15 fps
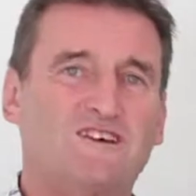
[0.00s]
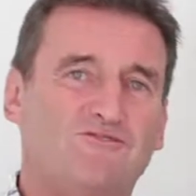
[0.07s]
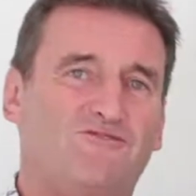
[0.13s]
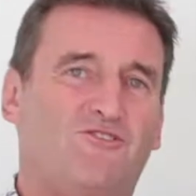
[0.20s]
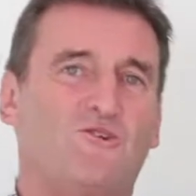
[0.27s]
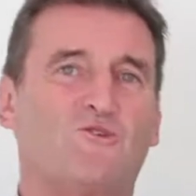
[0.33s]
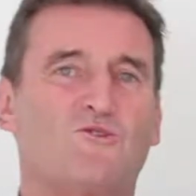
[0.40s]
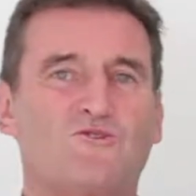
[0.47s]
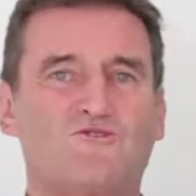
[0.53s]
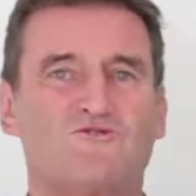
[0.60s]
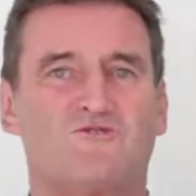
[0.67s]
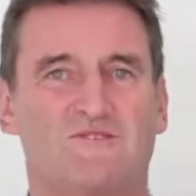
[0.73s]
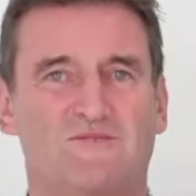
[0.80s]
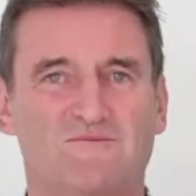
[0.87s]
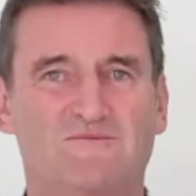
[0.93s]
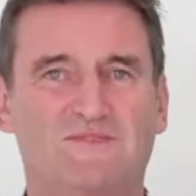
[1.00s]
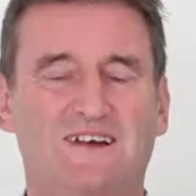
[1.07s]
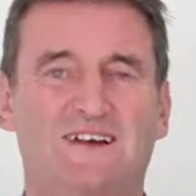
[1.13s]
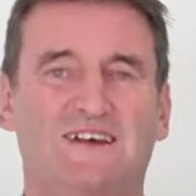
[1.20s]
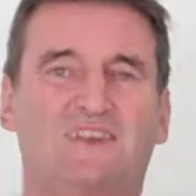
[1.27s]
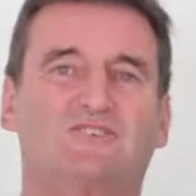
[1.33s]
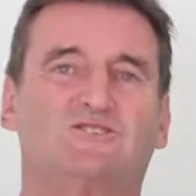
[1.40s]
or 4 of them
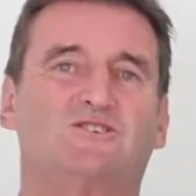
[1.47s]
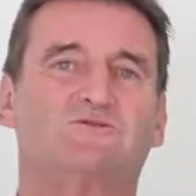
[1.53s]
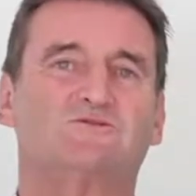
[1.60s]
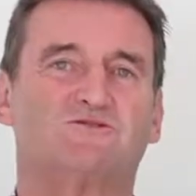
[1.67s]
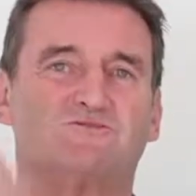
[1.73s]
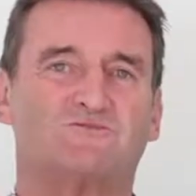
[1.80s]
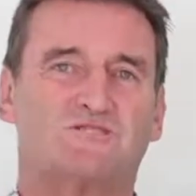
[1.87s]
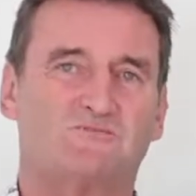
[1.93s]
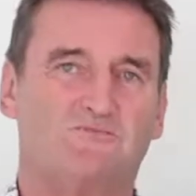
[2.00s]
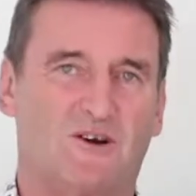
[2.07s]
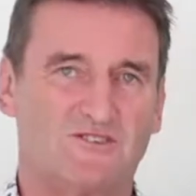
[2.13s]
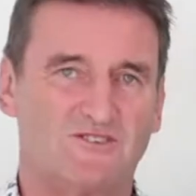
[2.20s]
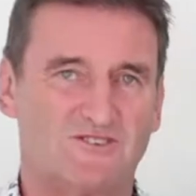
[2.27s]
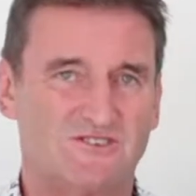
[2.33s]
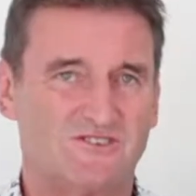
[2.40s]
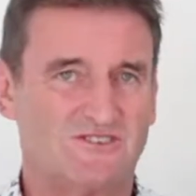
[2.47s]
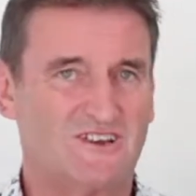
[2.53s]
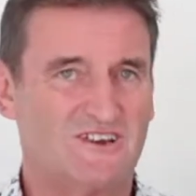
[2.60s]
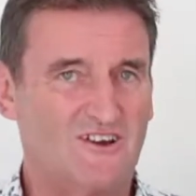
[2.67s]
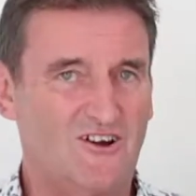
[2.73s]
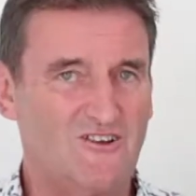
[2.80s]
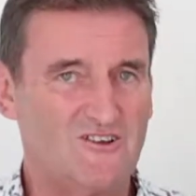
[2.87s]
in terms of responses, and
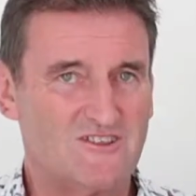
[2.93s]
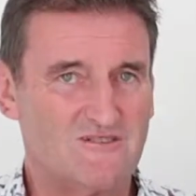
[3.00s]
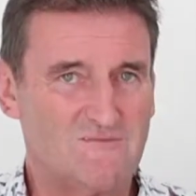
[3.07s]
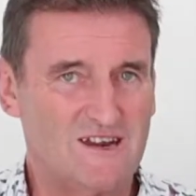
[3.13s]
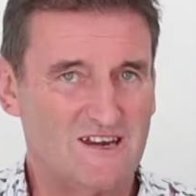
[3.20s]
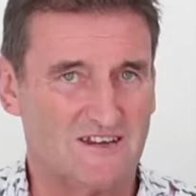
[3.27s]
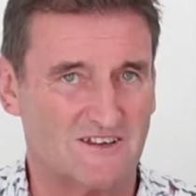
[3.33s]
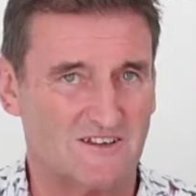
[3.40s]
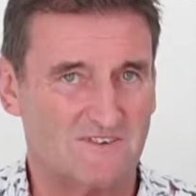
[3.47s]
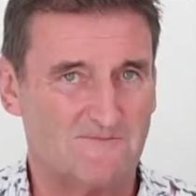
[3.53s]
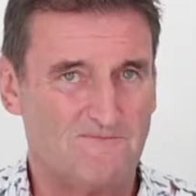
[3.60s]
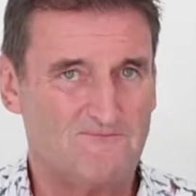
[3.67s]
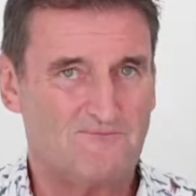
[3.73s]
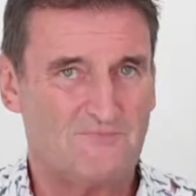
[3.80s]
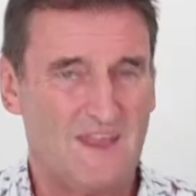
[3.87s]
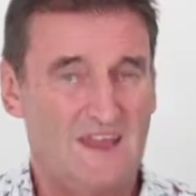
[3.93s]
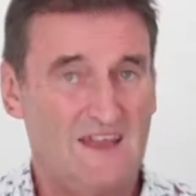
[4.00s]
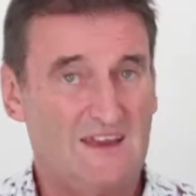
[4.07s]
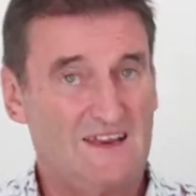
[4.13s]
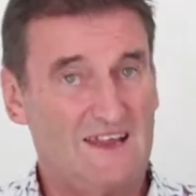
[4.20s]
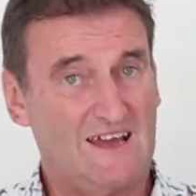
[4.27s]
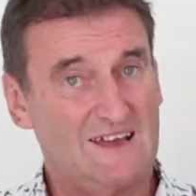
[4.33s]
then go to the meetings.
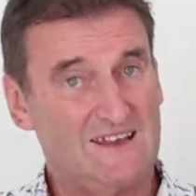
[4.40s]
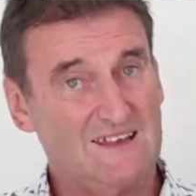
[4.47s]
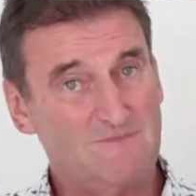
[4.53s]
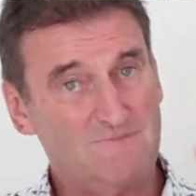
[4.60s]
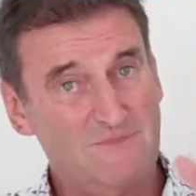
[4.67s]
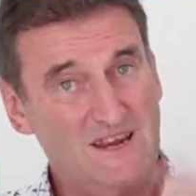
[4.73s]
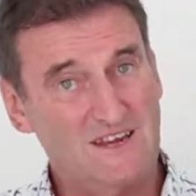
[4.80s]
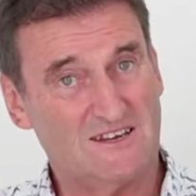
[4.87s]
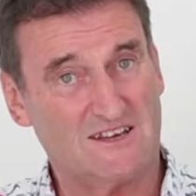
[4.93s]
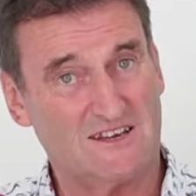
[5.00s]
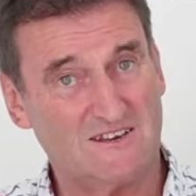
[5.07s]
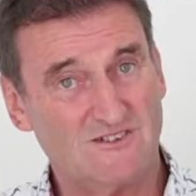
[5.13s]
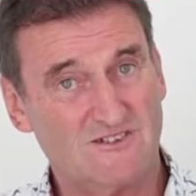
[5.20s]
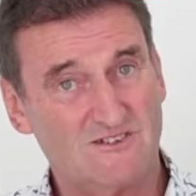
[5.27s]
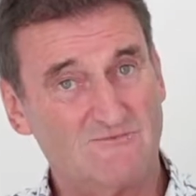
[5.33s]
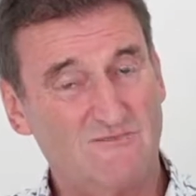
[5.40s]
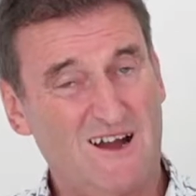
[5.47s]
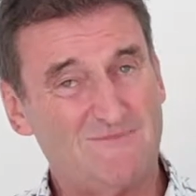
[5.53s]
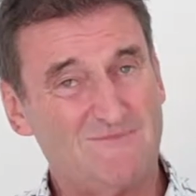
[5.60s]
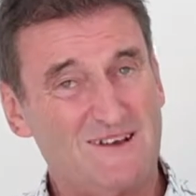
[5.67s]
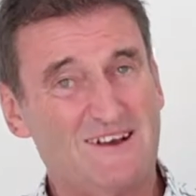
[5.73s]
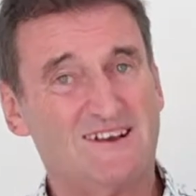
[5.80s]
Now, in the meetings, you
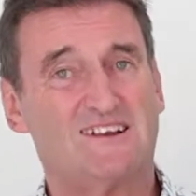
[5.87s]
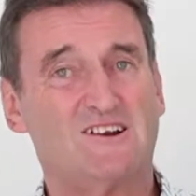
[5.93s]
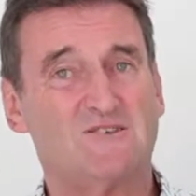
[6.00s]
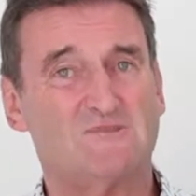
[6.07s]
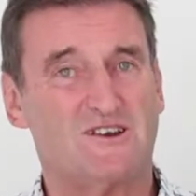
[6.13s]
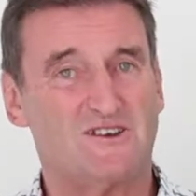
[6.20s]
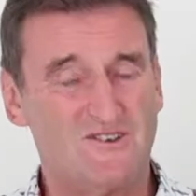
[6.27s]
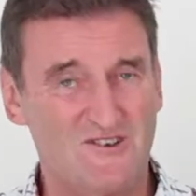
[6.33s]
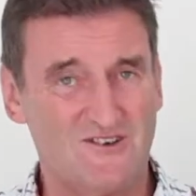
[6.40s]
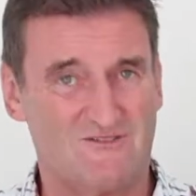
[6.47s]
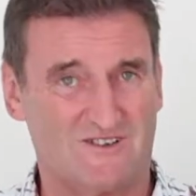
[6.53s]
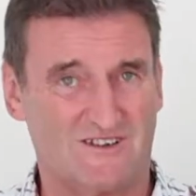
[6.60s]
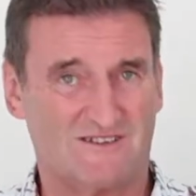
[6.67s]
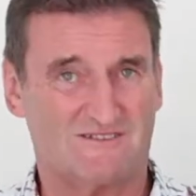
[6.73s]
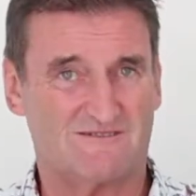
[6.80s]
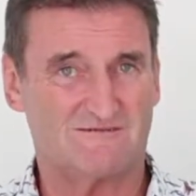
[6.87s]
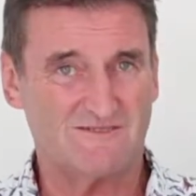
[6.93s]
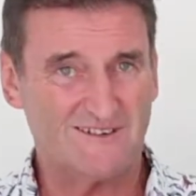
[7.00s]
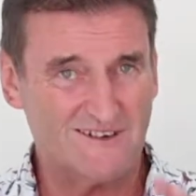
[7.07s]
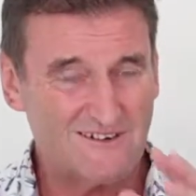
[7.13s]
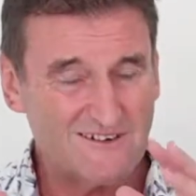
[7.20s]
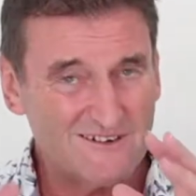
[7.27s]
might be a little bit nervous.
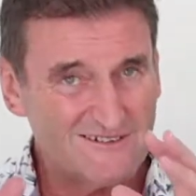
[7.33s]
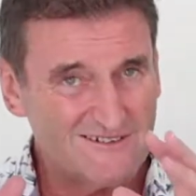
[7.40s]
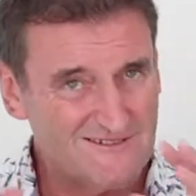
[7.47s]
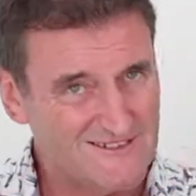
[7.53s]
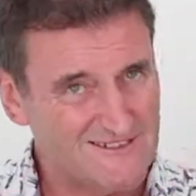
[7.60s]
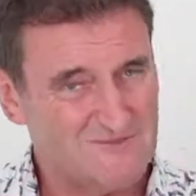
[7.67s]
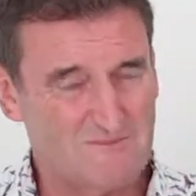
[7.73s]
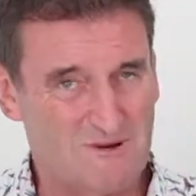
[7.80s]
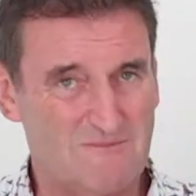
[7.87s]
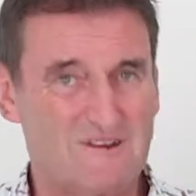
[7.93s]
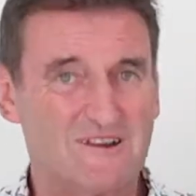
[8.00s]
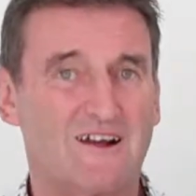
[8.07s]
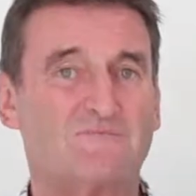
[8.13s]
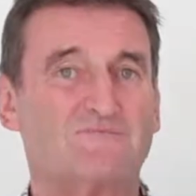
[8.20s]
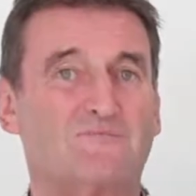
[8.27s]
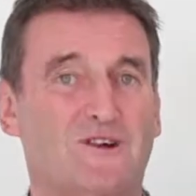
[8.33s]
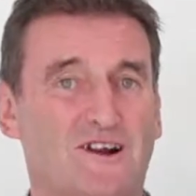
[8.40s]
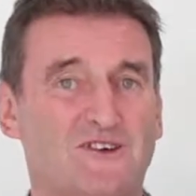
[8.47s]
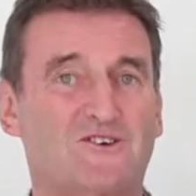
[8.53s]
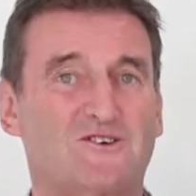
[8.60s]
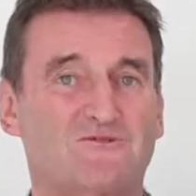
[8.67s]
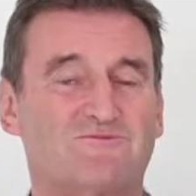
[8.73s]
It's probably a pretty
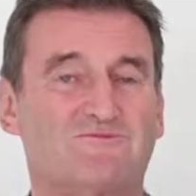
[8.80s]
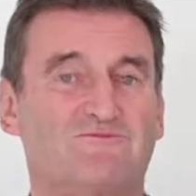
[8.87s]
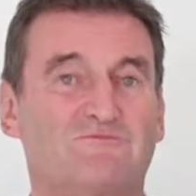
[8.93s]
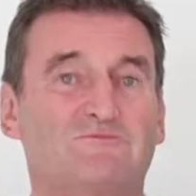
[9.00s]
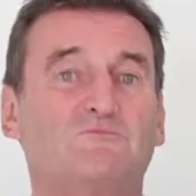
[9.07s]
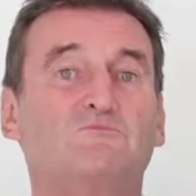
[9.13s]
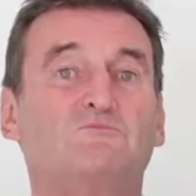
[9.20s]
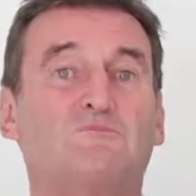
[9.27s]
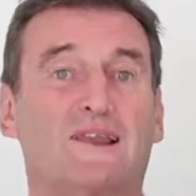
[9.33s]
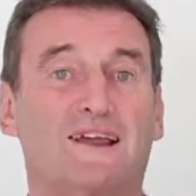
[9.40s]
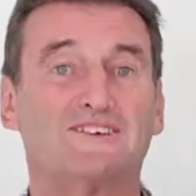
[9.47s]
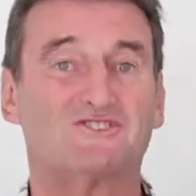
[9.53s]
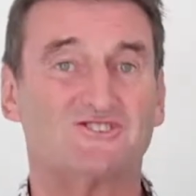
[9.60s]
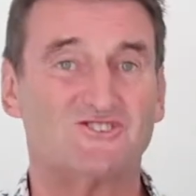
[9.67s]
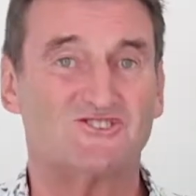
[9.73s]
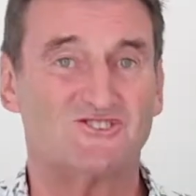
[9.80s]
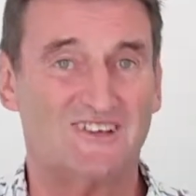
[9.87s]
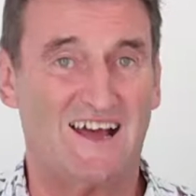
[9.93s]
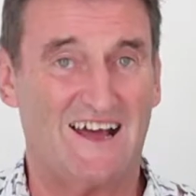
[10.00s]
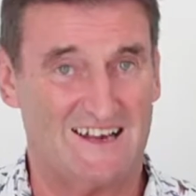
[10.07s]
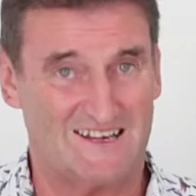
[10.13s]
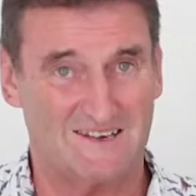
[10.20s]
good place to
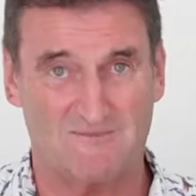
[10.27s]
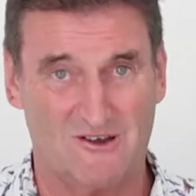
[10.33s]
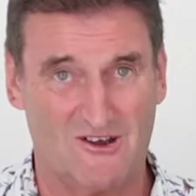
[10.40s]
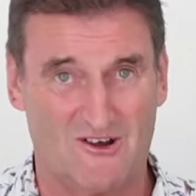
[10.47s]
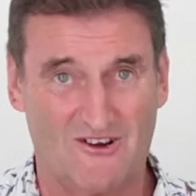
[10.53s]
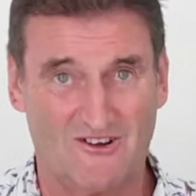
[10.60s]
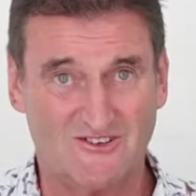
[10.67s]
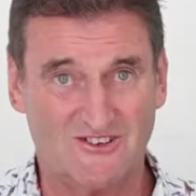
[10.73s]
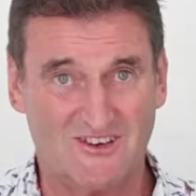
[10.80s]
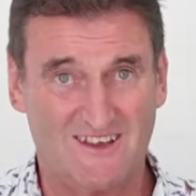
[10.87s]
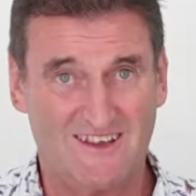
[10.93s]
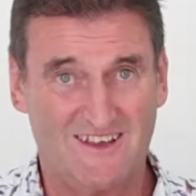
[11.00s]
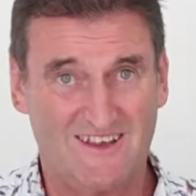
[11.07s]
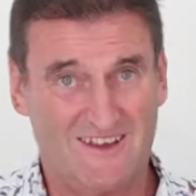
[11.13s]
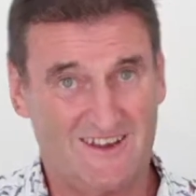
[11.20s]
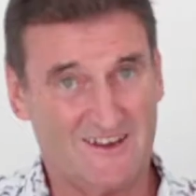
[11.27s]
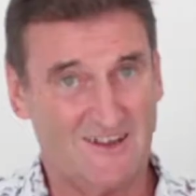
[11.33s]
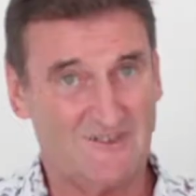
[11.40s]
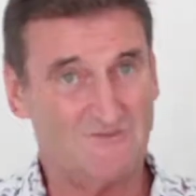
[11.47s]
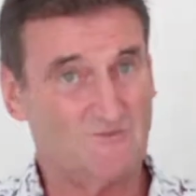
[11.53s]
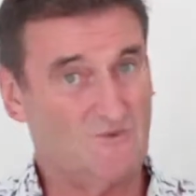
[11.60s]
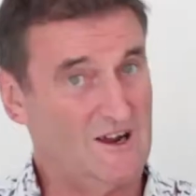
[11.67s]
start, to be honest.
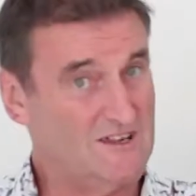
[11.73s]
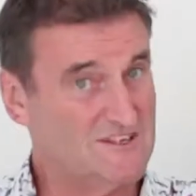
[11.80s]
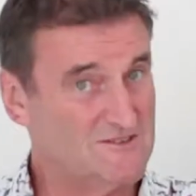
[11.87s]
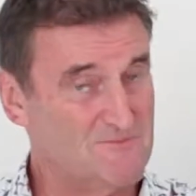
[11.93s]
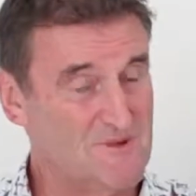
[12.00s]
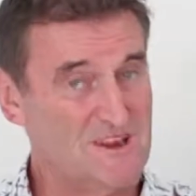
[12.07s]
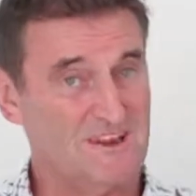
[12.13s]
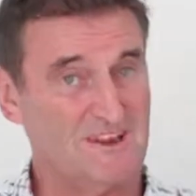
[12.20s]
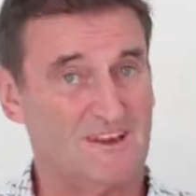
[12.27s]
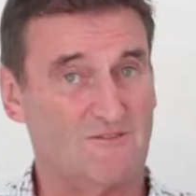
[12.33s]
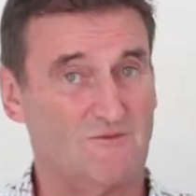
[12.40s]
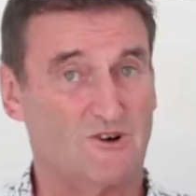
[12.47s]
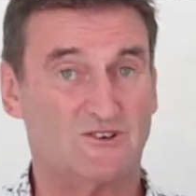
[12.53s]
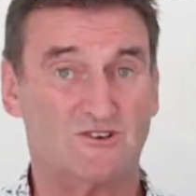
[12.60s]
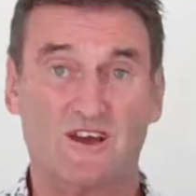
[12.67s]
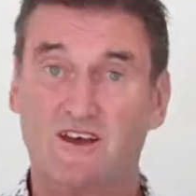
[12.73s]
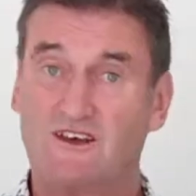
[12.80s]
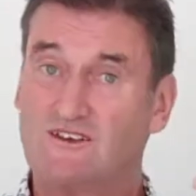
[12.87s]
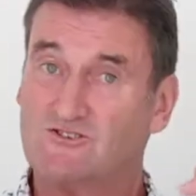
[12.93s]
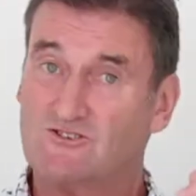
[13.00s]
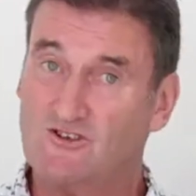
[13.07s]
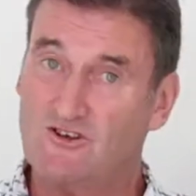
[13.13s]
Okay, and speaking of which,
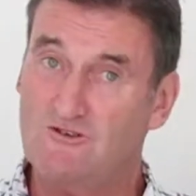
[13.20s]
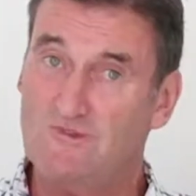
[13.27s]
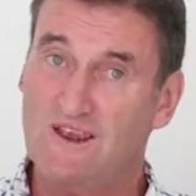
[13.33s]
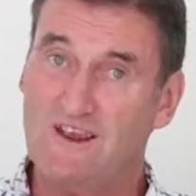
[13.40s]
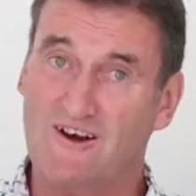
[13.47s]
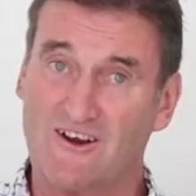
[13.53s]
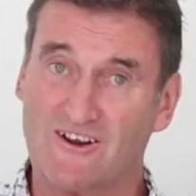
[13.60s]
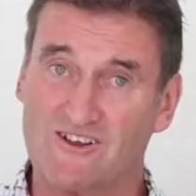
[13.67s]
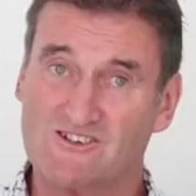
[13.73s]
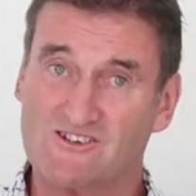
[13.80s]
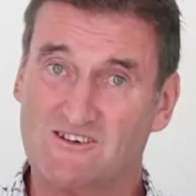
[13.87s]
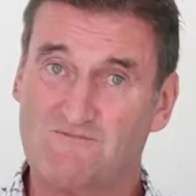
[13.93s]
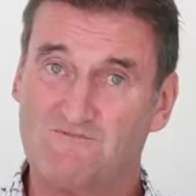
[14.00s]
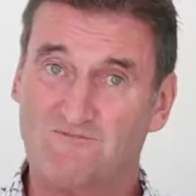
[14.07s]
do be honest.